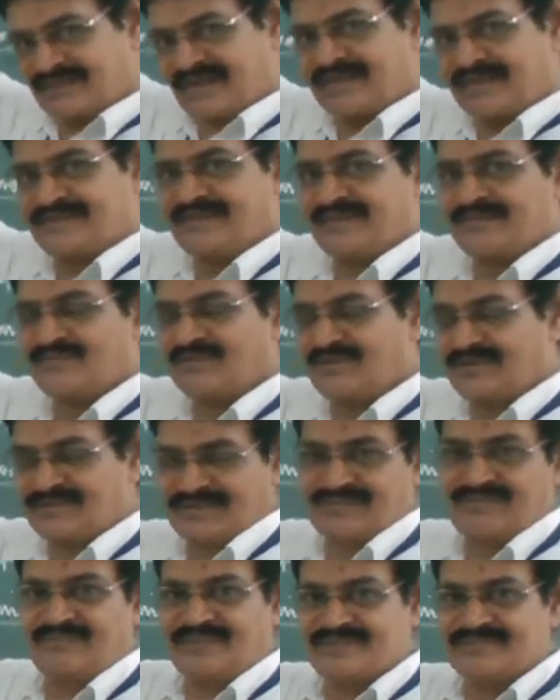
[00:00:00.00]
I have
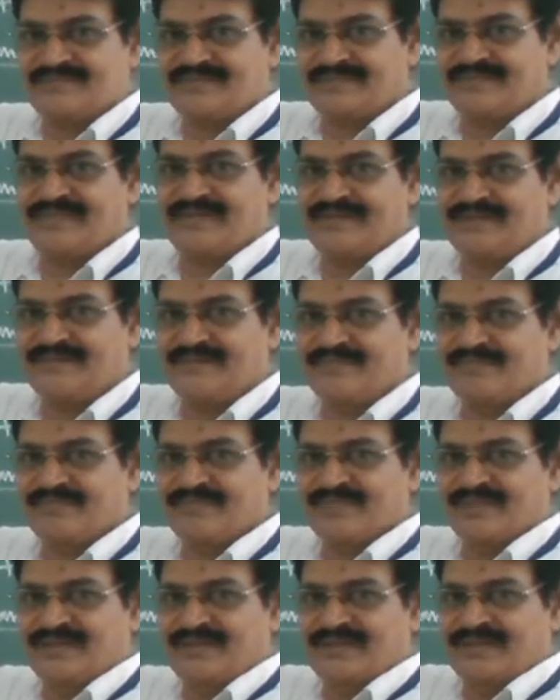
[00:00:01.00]
already mentioned that
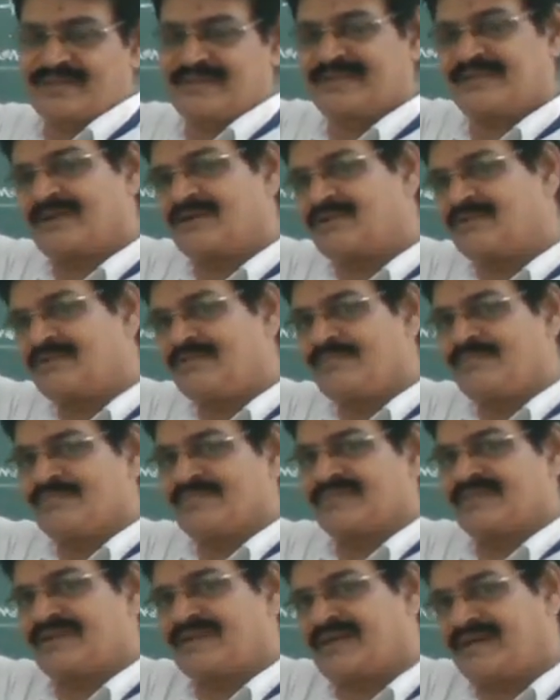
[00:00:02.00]

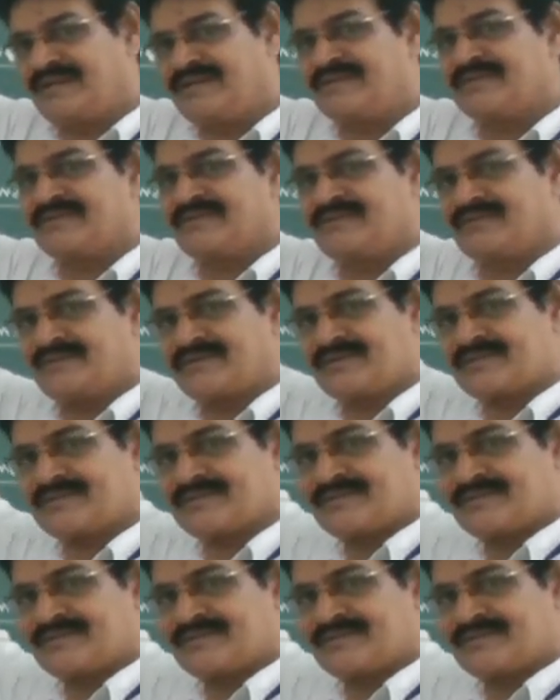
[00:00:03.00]
now the Rhine rivers